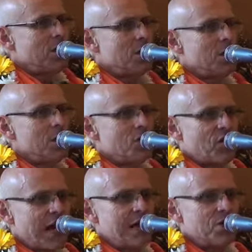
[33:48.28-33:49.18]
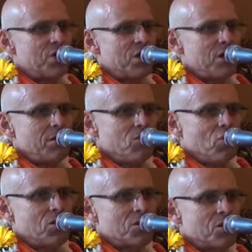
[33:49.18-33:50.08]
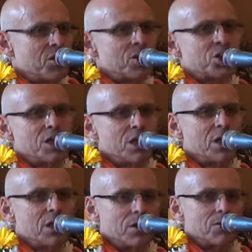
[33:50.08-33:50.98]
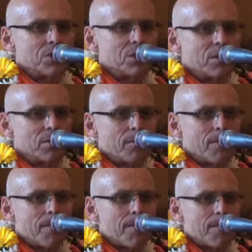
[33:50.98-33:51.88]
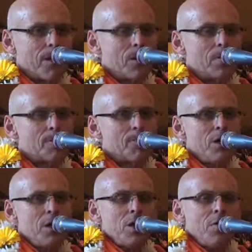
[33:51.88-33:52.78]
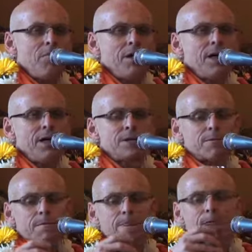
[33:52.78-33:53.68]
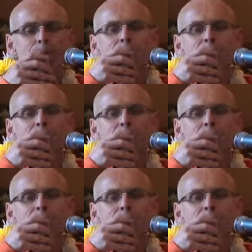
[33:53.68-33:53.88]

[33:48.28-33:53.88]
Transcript: uh, gradually more tradition and culture. Um, but